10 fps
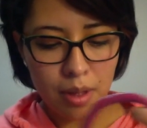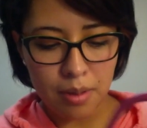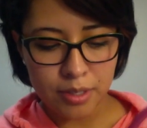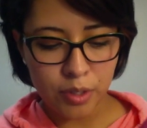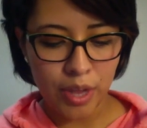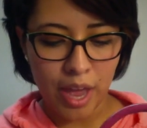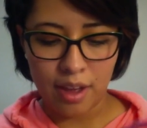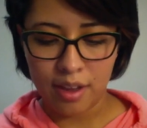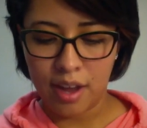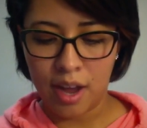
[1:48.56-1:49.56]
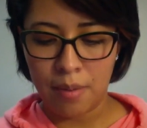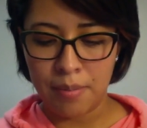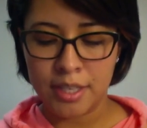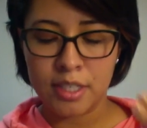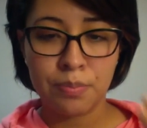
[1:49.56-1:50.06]
So yeah,
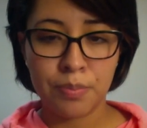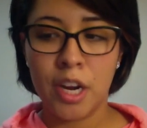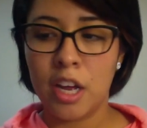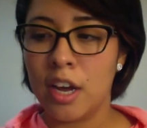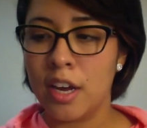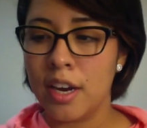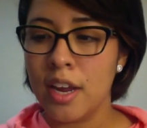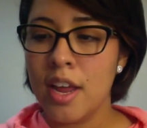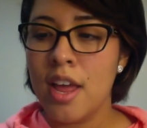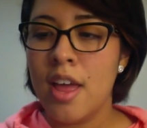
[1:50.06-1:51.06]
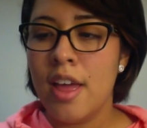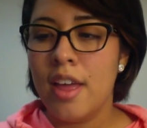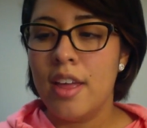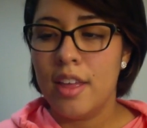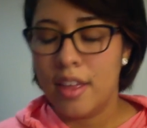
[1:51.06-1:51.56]
it's pretty good.
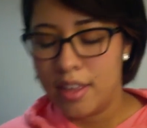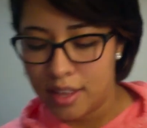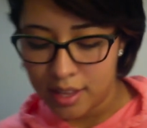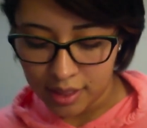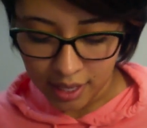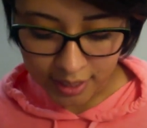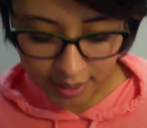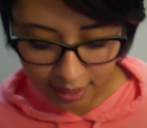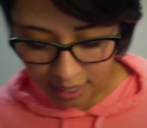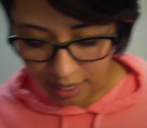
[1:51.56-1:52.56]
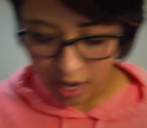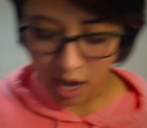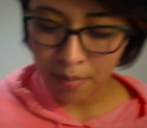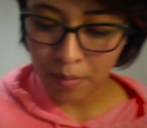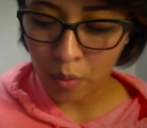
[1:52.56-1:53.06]
Let's see.
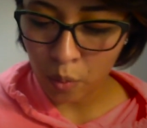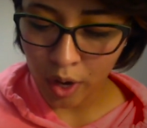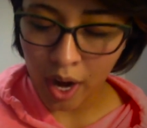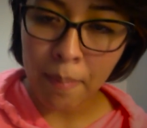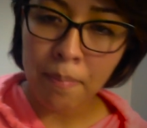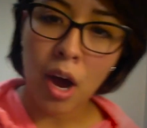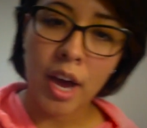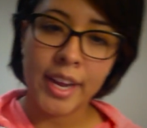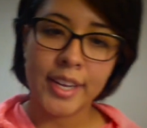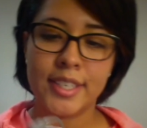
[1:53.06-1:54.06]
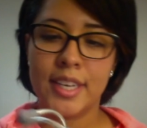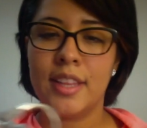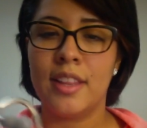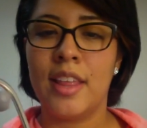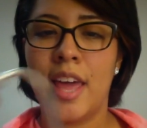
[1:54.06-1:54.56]
When I bought it,
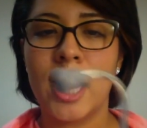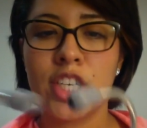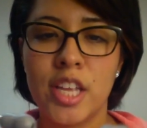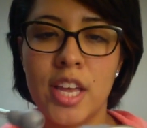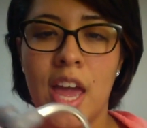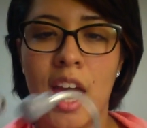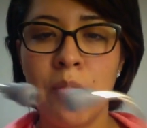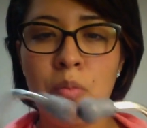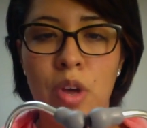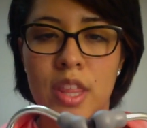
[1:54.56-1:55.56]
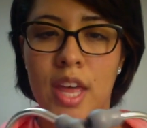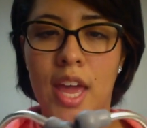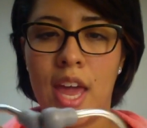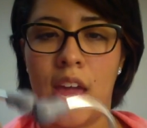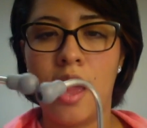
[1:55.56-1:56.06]
they actually came with
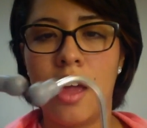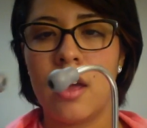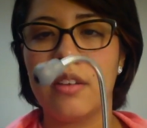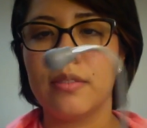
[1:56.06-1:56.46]
a